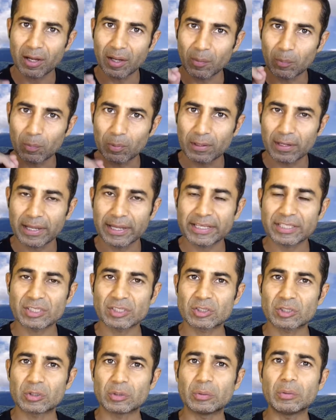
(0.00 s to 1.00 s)

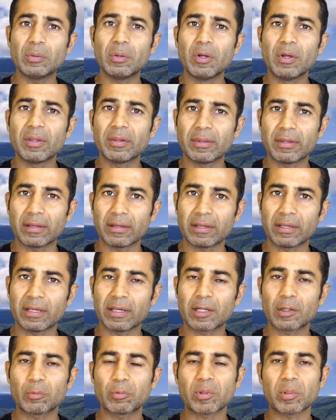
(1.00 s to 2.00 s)
applies to the
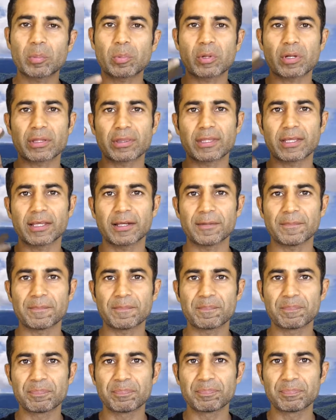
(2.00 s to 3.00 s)
air we breathe in.
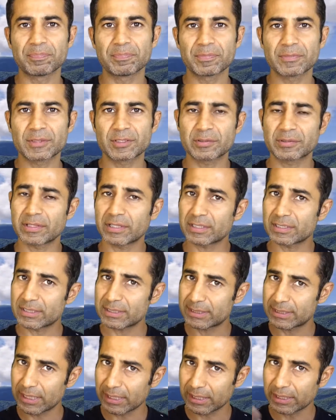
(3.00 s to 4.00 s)
So their
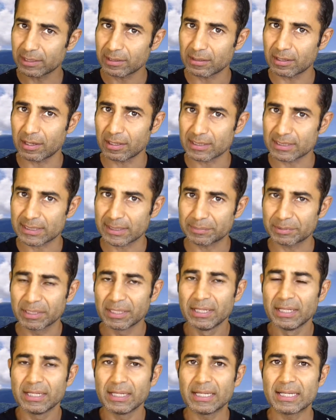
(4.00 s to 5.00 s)
second concept
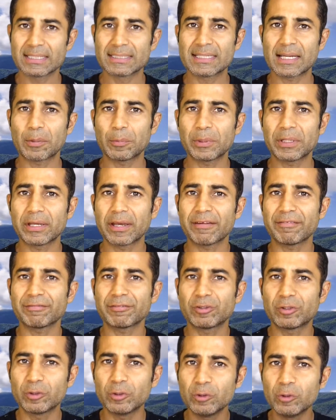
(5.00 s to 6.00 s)
is that we have
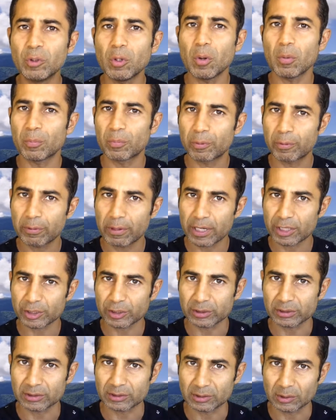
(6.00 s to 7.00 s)
two
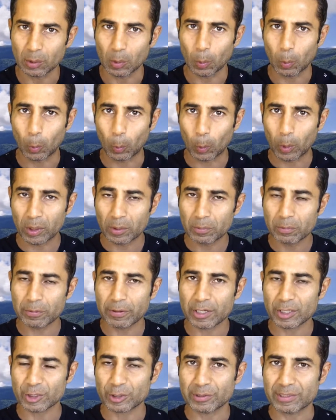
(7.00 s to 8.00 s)
pressures. One
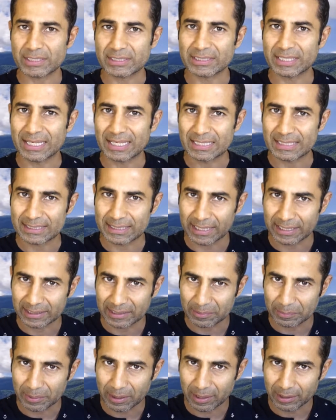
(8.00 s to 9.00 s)
pressure is inside
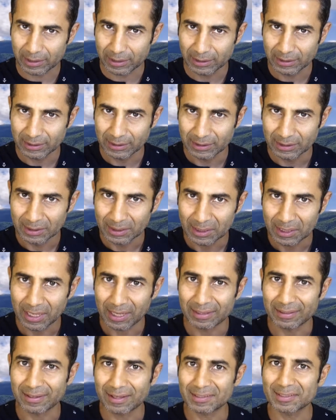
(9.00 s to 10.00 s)
the body
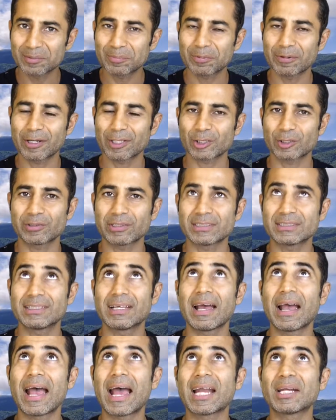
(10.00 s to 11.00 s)
and the other pressure is
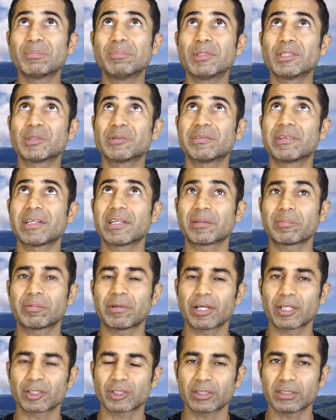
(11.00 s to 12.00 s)
the atmospheric
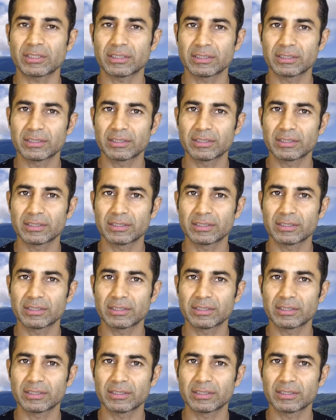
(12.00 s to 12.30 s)
pressure.